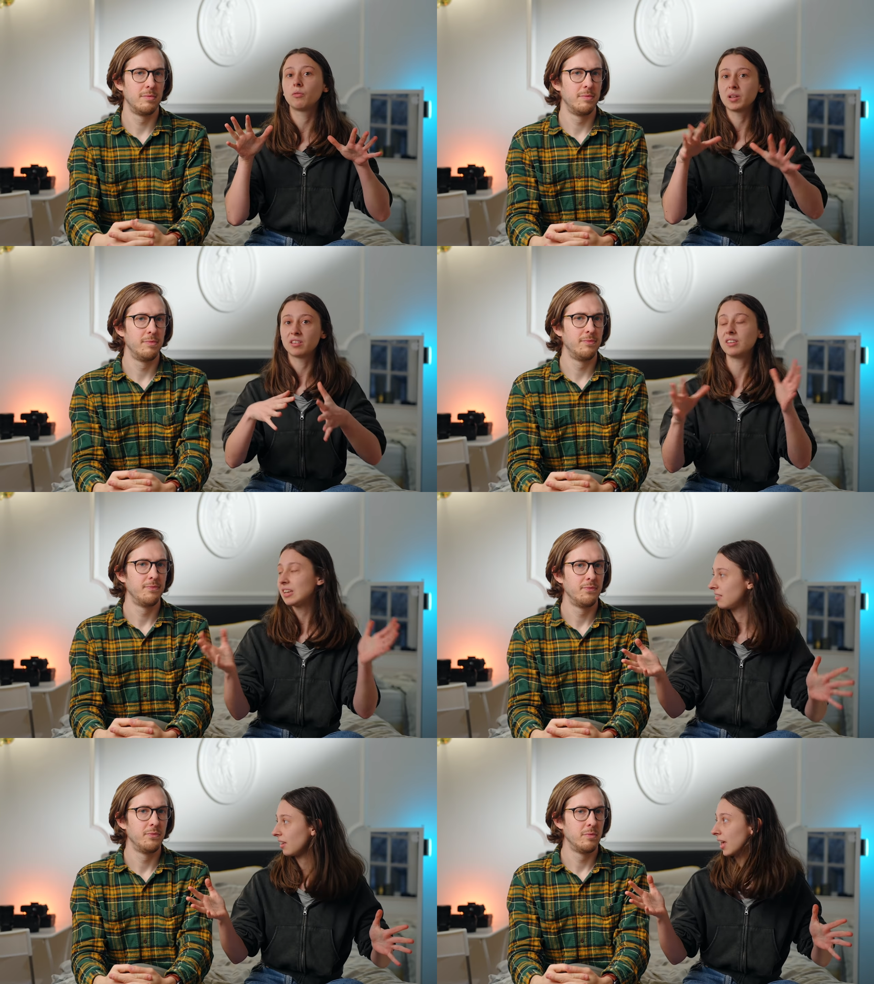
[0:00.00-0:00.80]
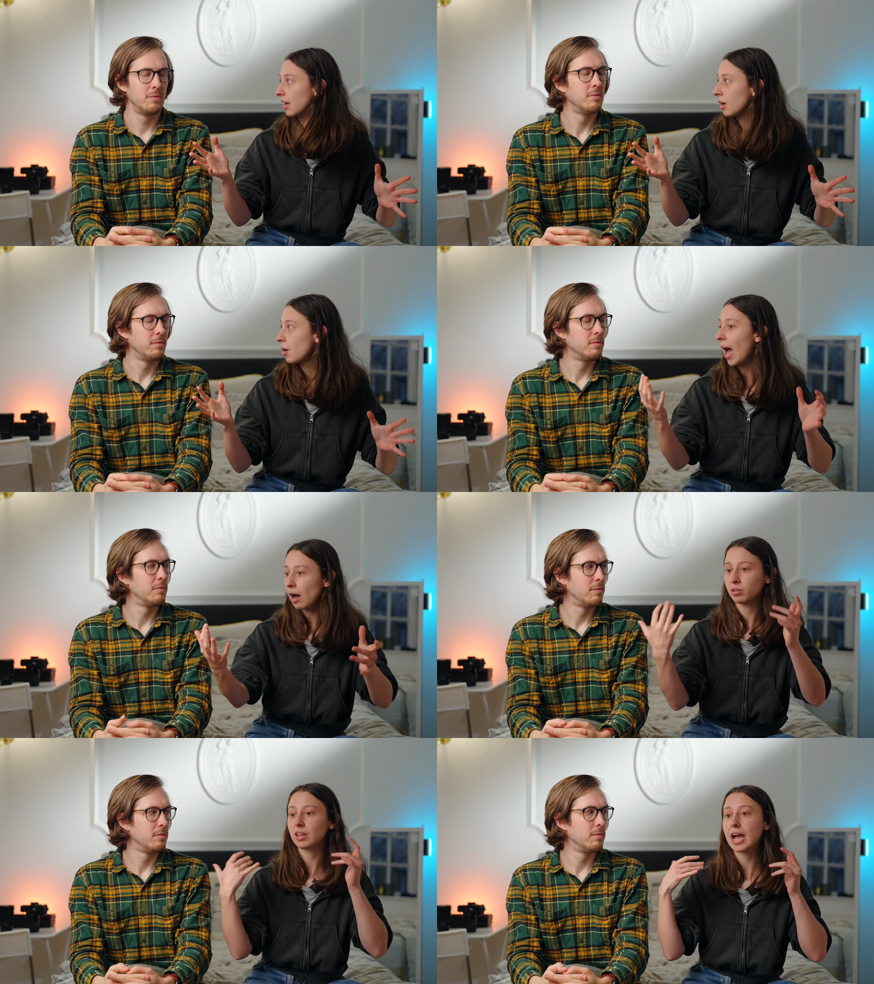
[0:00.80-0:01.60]
Speaker 1: with seating
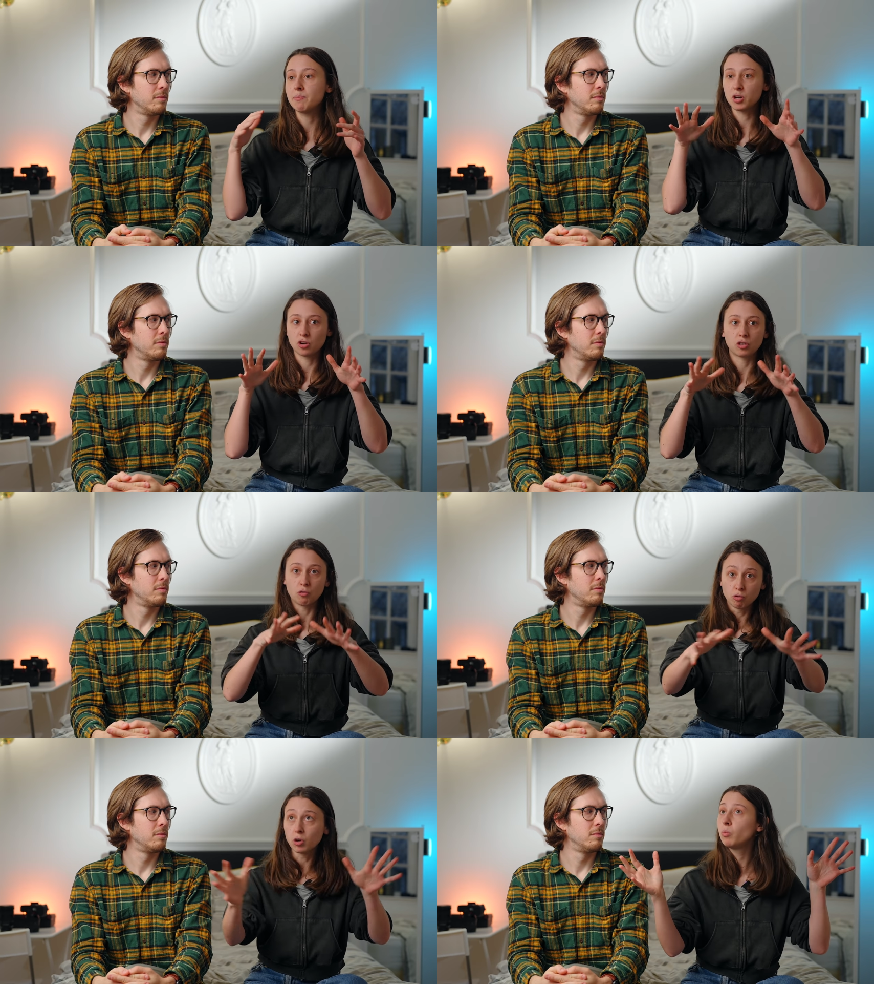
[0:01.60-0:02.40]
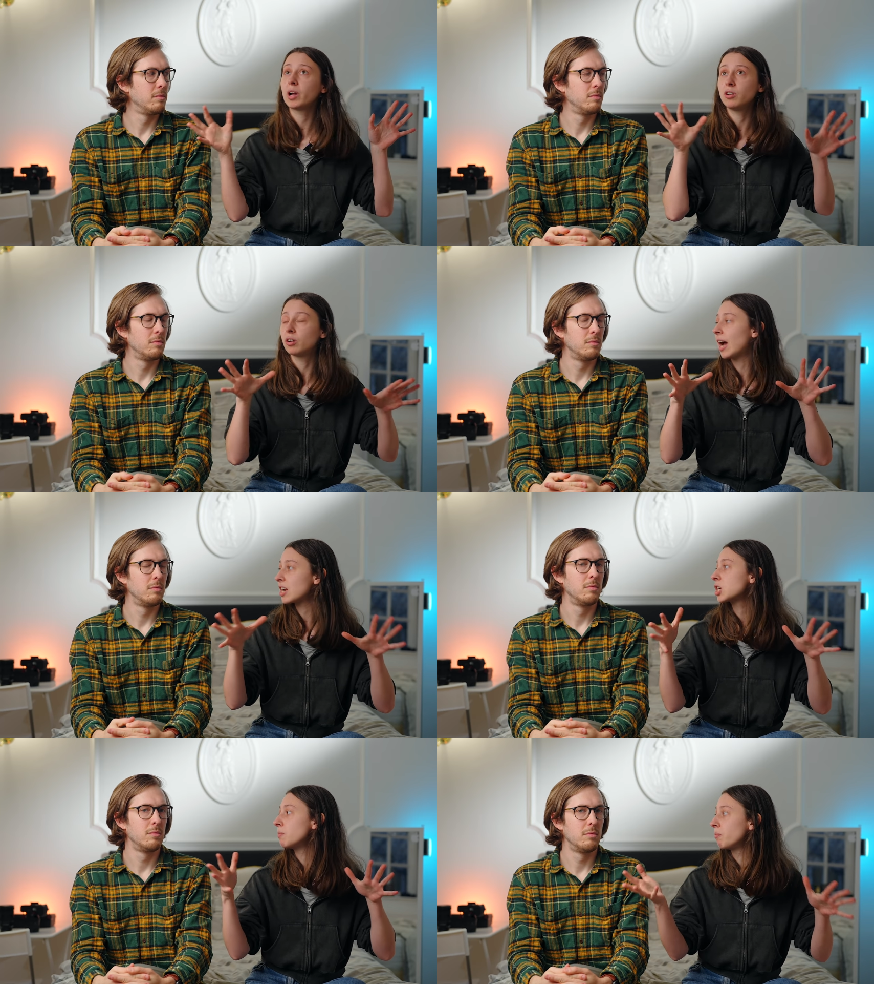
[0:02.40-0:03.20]
outside, but just the room where you could
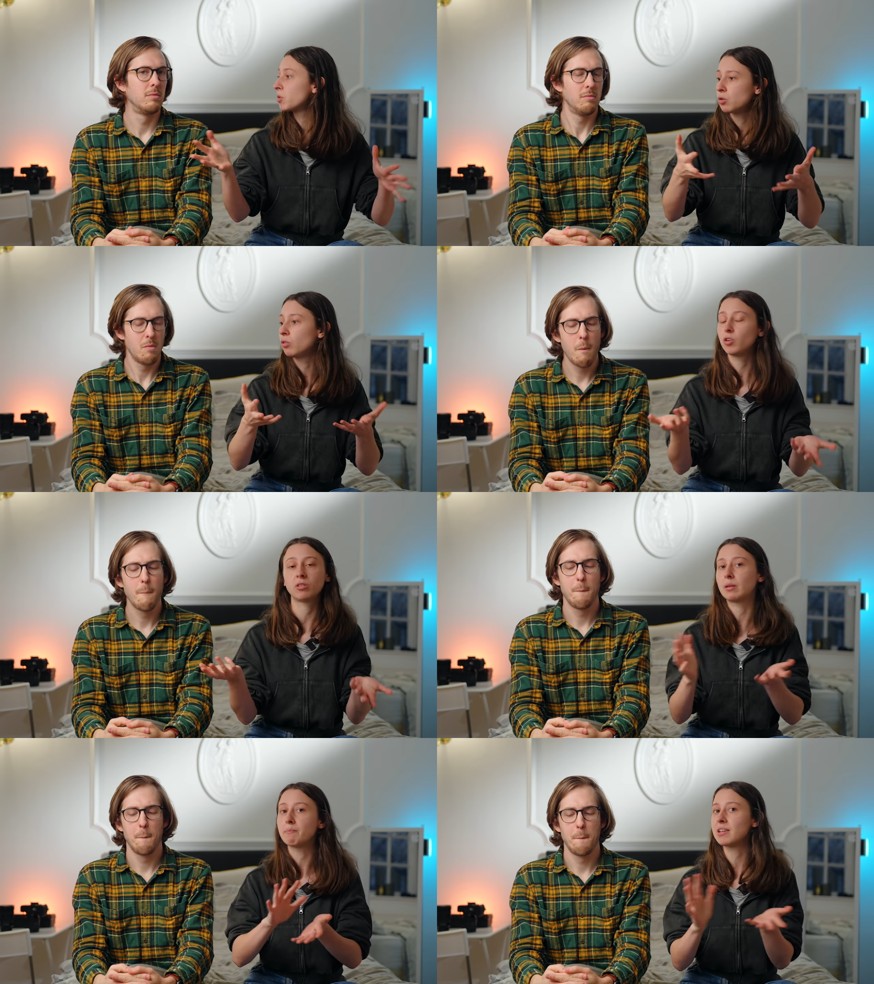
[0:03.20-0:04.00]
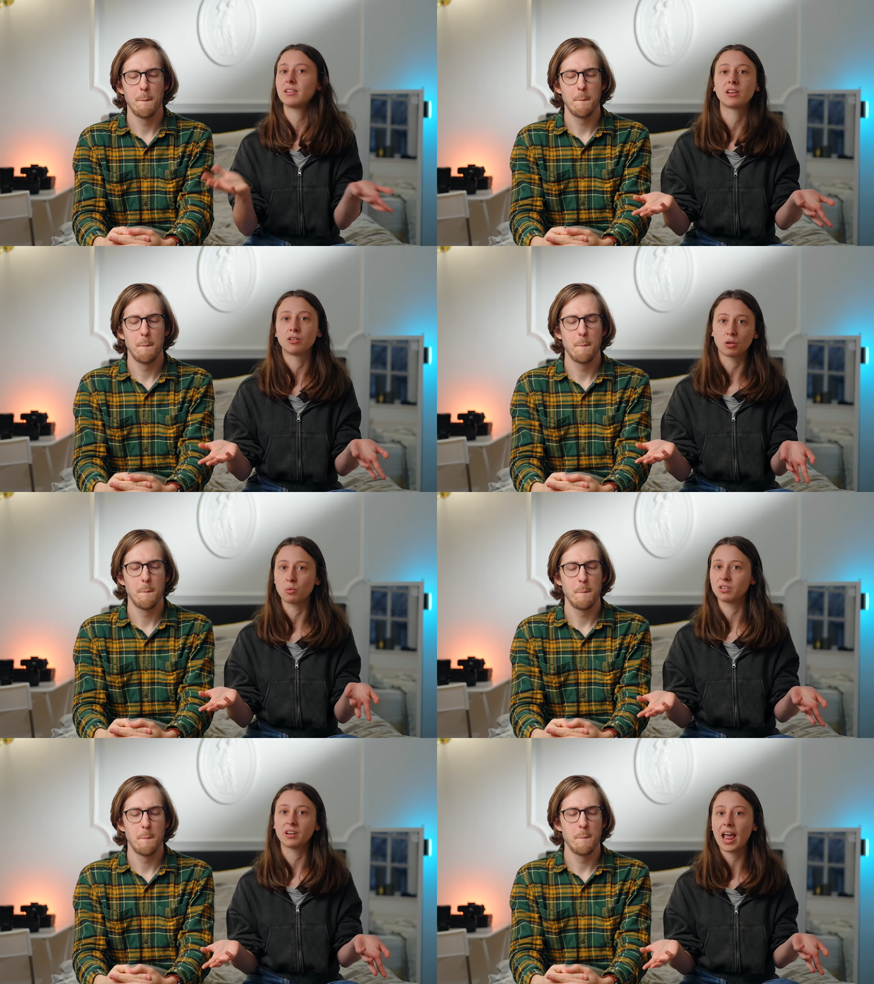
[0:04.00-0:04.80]
actually choose foods, as in basically because
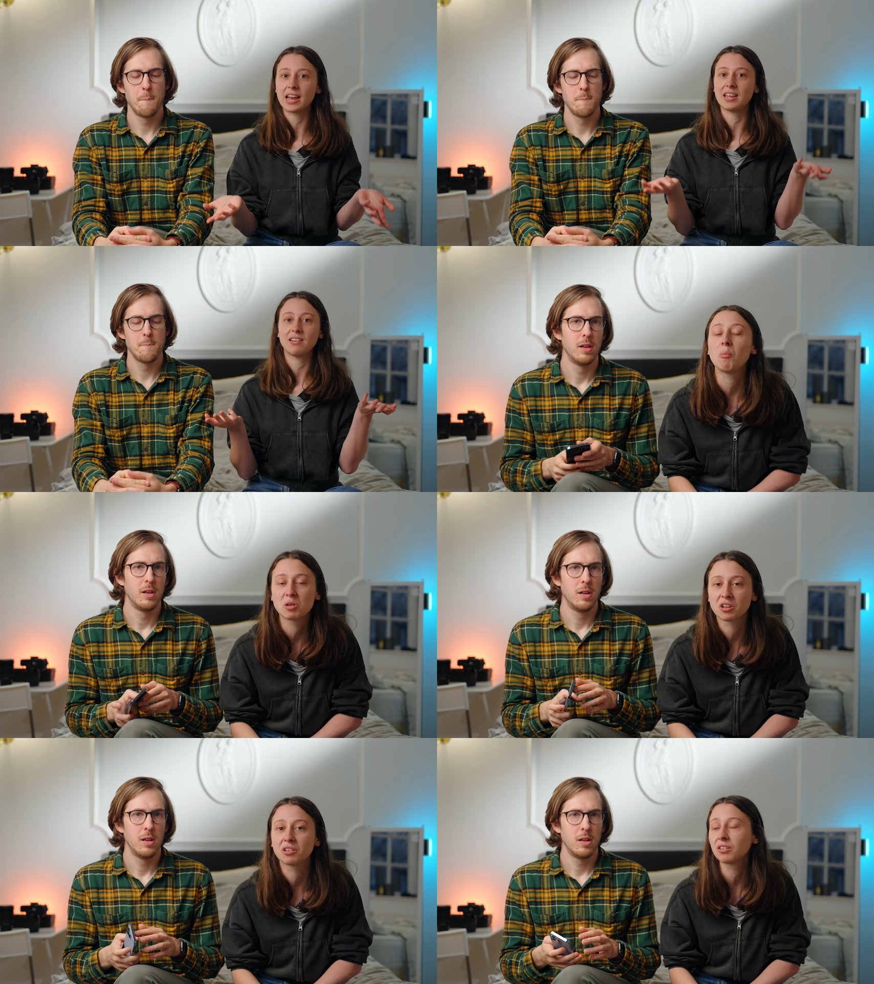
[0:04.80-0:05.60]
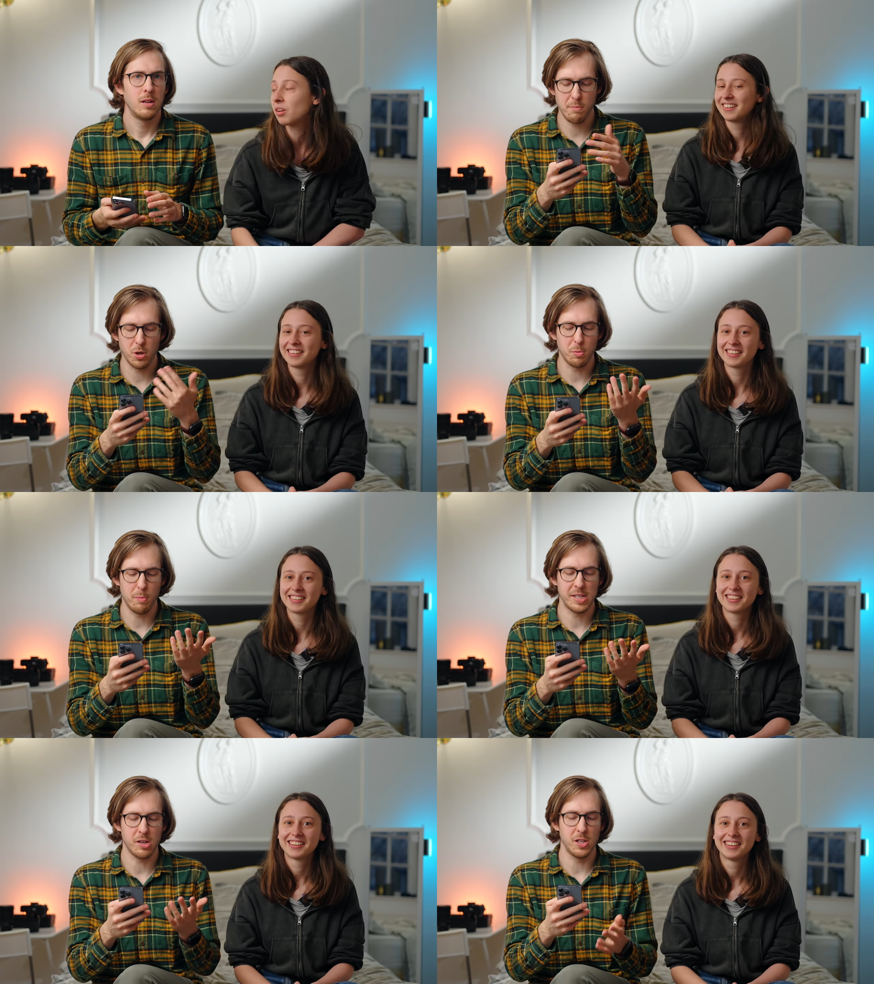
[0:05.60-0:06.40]
there wasn't any options.
Speaker 2: We have
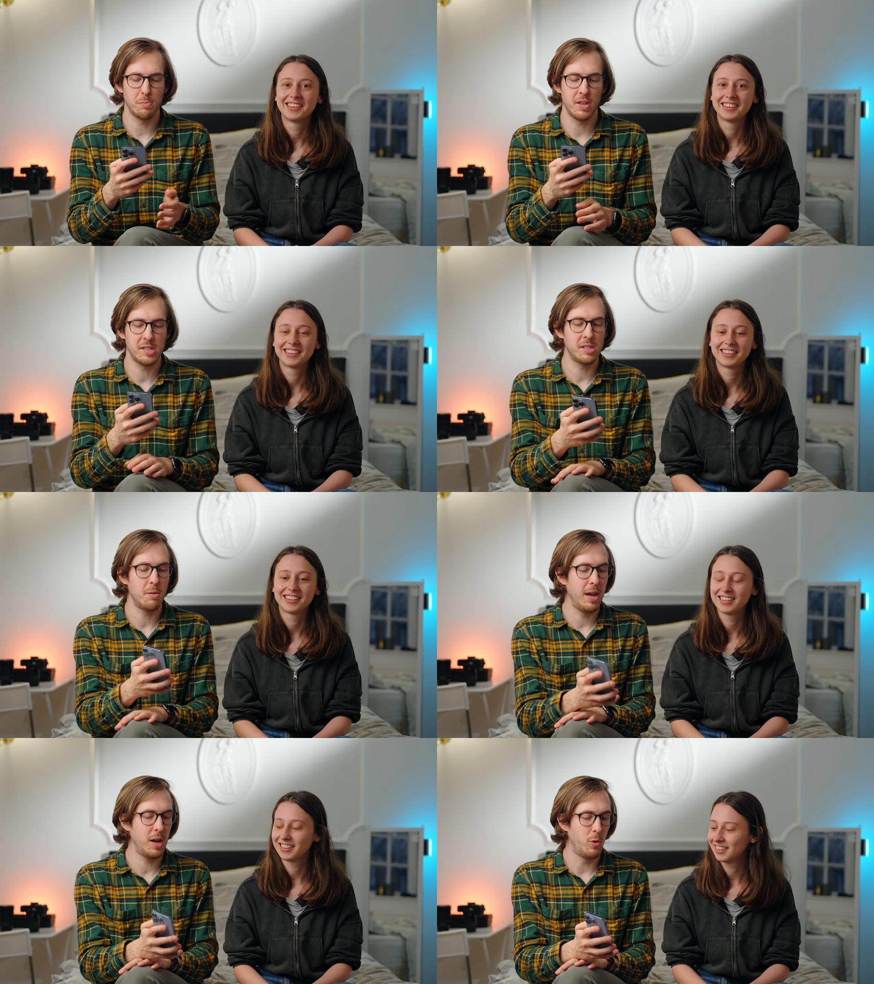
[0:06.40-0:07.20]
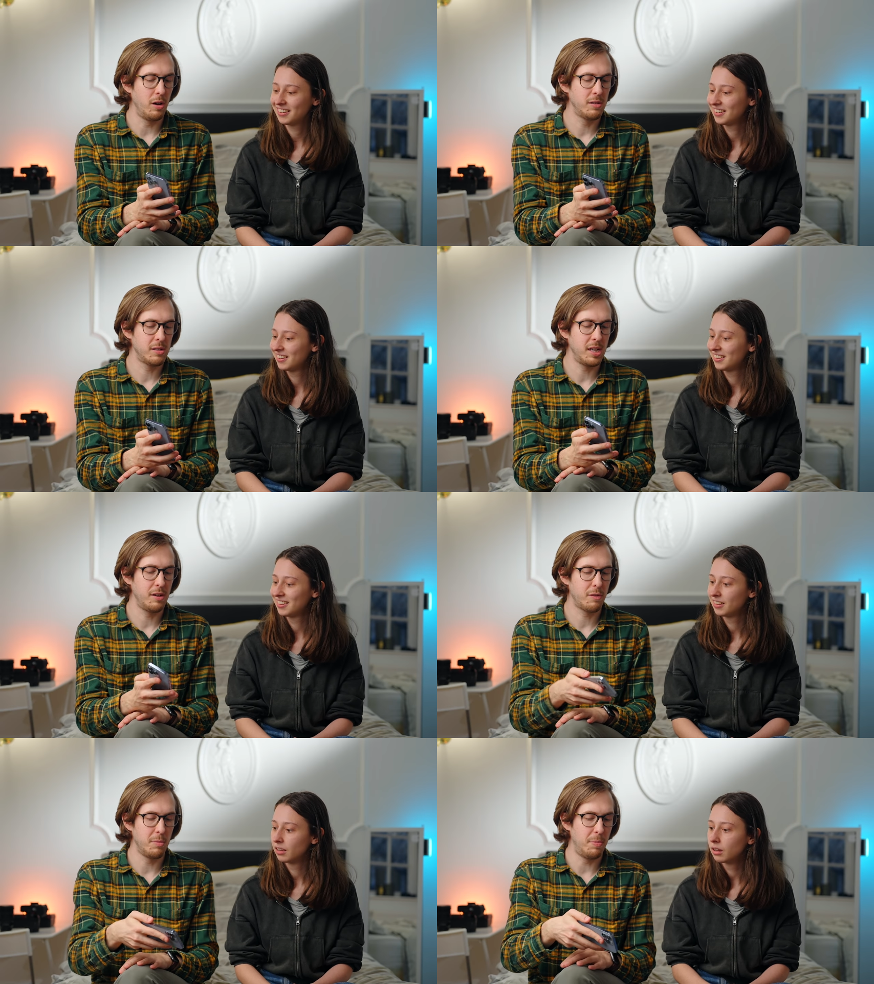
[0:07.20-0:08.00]
multiple mess halls, but this is the main one
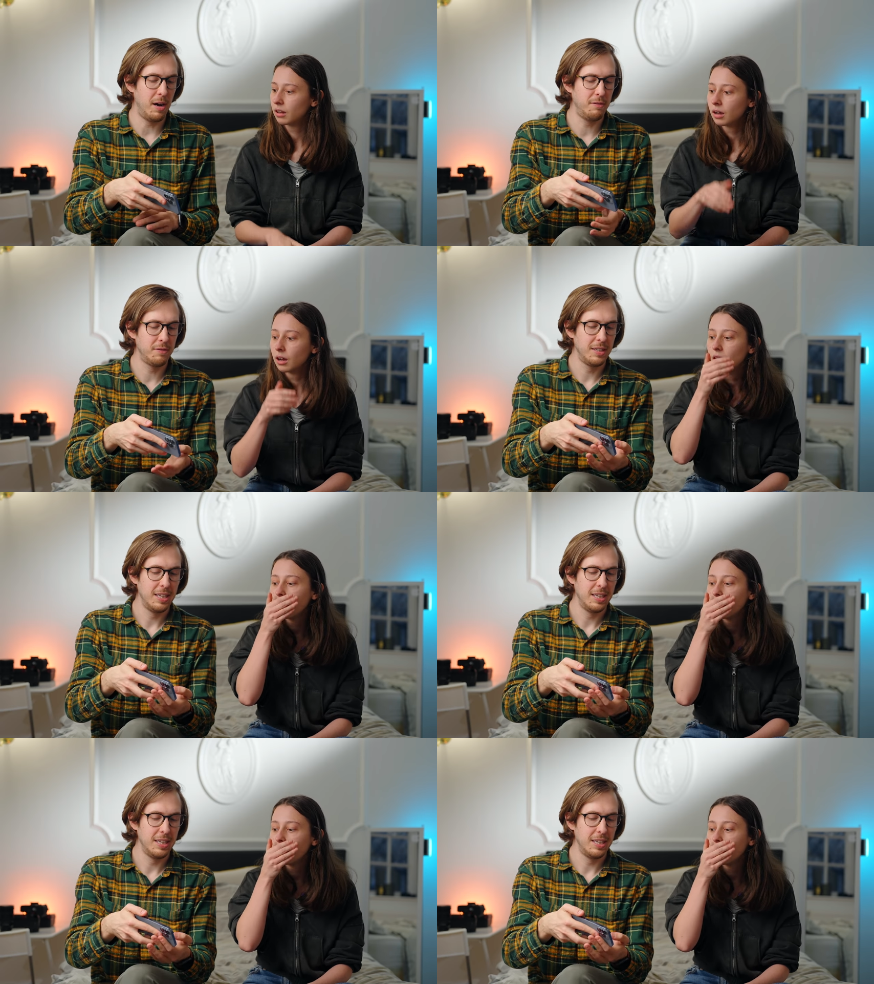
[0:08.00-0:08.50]
seen from above, and